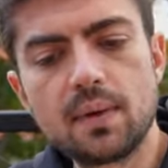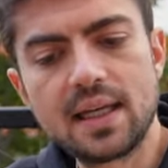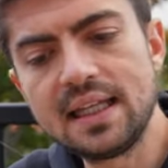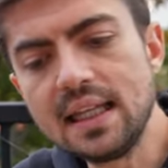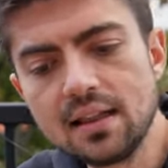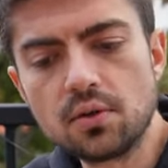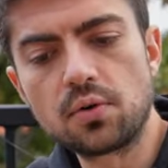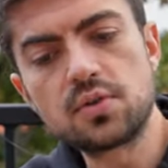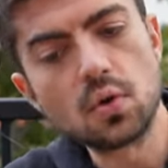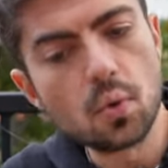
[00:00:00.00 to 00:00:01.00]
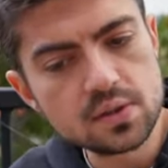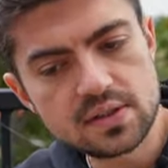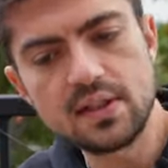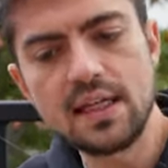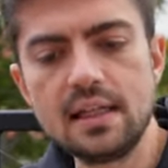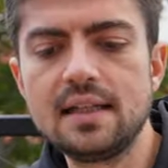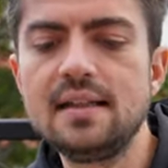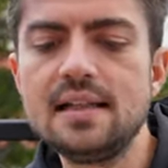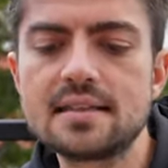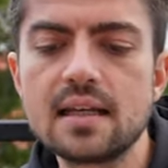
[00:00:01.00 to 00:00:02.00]
heel, or towards the heel at
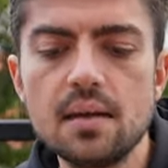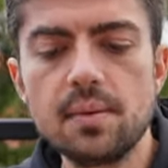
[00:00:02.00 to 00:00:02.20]
least,